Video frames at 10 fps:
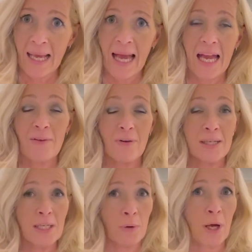if I
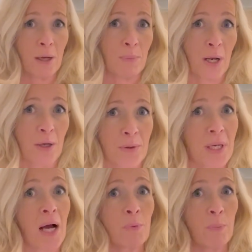don't upload,
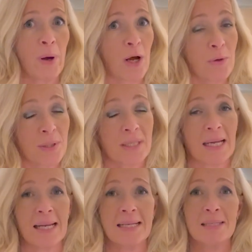I will post
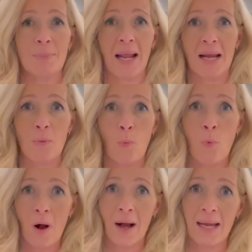and explain
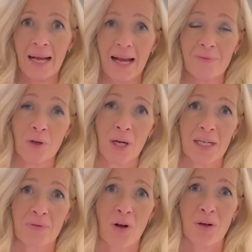why I haven't got
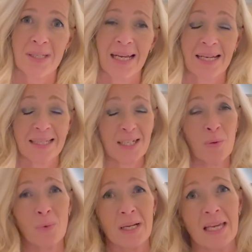enough content, because I
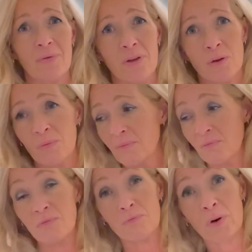don't want to give you
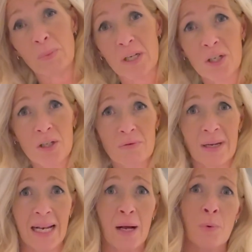rubbish,
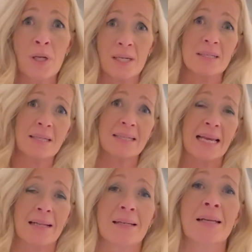really. I want you to
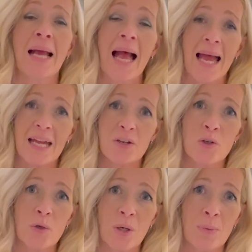sit and
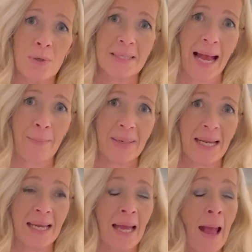enjoy what's
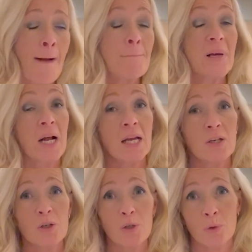happening. But I
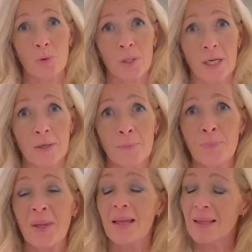assure you
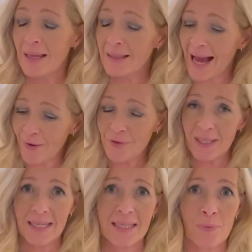that after
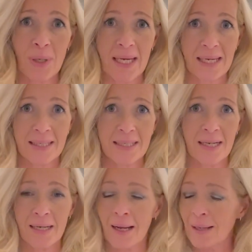this week is
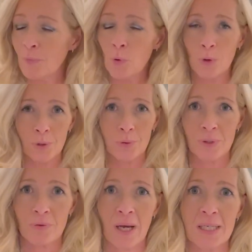done, I am all
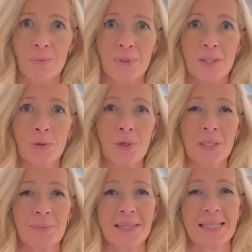yours right up until
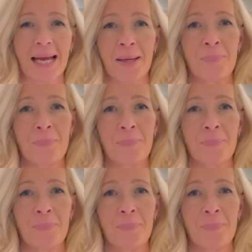Christmas Day.